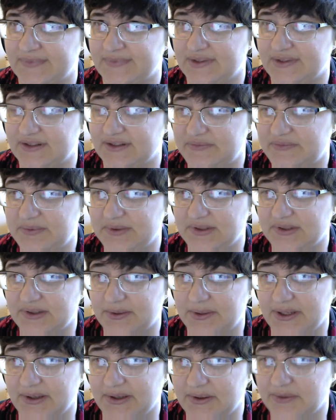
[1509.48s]
been
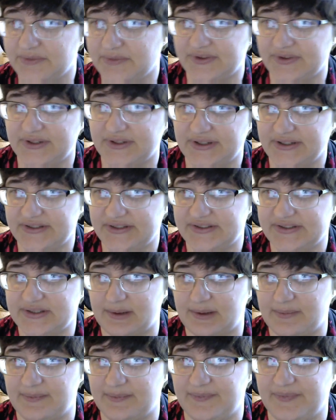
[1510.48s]
going over
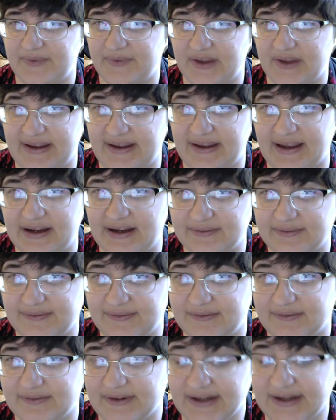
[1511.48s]
some
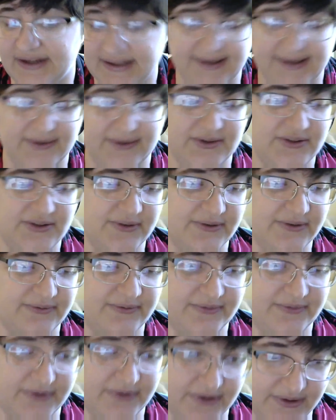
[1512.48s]
really
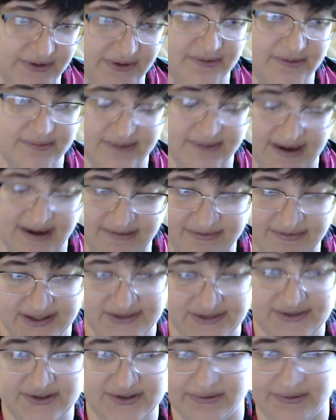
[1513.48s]
useful reference
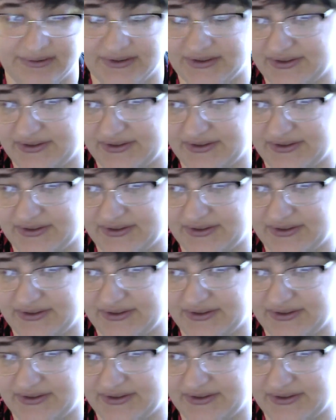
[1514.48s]
tools